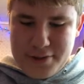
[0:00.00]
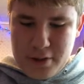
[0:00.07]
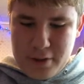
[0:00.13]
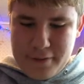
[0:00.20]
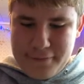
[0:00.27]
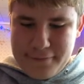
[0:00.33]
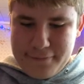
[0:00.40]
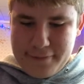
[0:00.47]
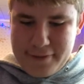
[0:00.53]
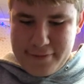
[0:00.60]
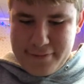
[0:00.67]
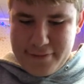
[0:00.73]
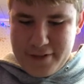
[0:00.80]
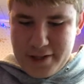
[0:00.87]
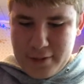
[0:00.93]
So
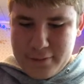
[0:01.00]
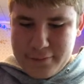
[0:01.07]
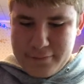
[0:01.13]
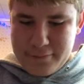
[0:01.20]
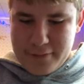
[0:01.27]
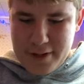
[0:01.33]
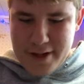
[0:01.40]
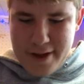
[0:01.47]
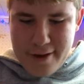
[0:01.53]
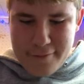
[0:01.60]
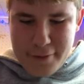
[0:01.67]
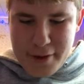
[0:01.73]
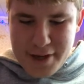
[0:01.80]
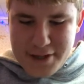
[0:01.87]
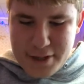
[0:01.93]
if you know, if
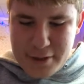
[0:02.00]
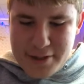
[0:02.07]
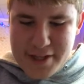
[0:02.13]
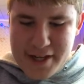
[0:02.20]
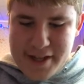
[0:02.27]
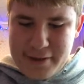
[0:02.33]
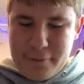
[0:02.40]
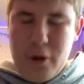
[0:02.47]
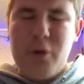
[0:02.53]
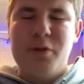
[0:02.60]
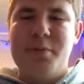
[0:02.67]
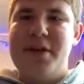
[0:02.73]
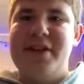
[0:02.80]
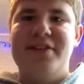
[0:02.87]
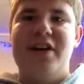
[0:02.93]
you guys notice anything wrong
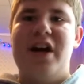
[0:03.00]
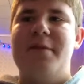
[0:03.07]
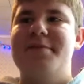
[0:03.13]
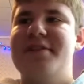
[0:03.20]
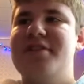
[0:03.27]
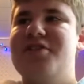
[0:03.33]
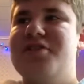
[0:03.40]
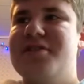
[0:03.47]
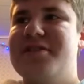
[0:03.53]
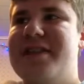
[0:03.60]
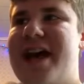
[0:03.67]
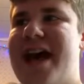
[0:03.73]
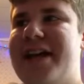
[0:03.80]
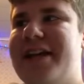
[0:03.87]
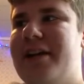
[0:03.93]
with me at times, it's just
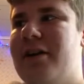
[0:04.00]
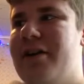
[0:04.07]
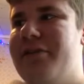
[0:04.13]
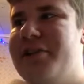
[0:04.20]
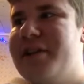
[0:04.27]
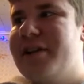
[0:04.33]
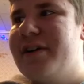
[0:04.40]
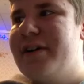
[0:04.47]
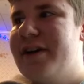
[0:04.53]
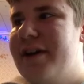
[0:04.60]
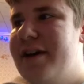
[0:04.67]
that, you know, everything